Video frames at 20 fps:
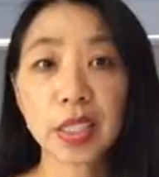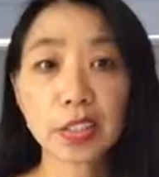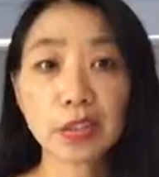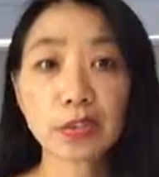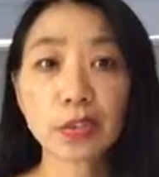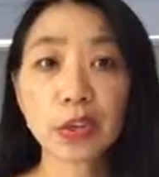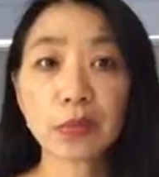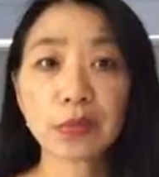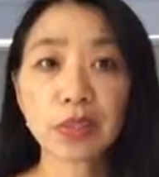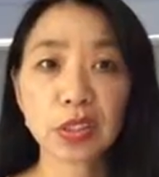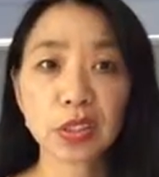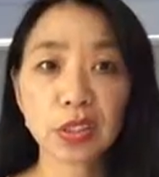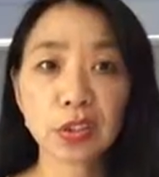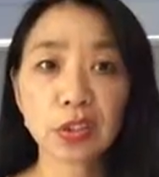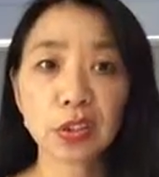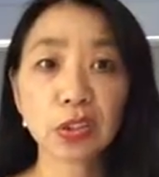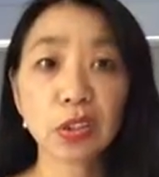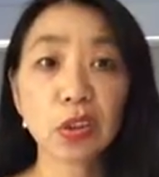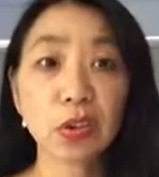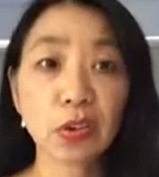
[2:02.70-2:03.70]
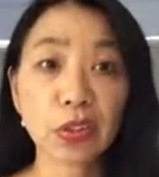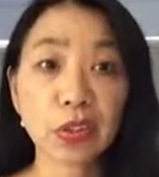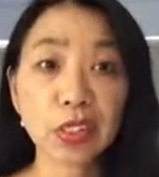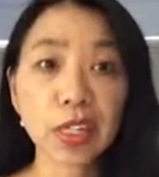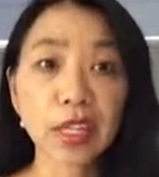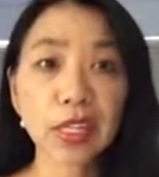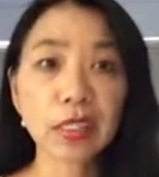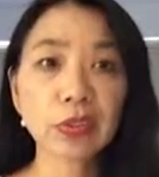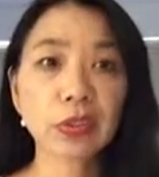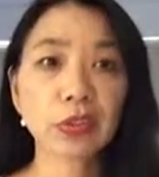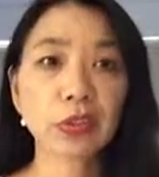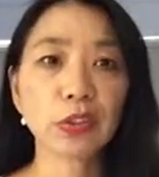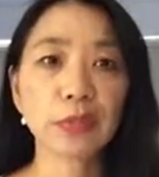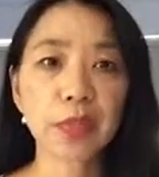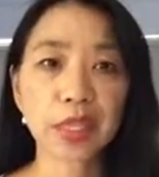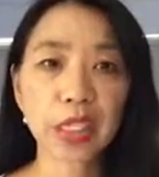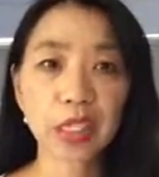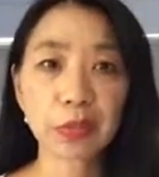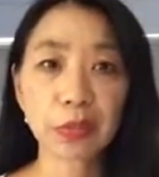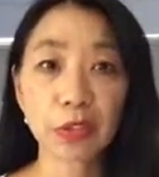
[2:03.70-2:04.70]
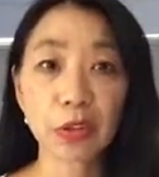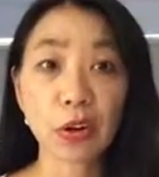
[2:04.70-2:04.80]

10 drops in your toner or make up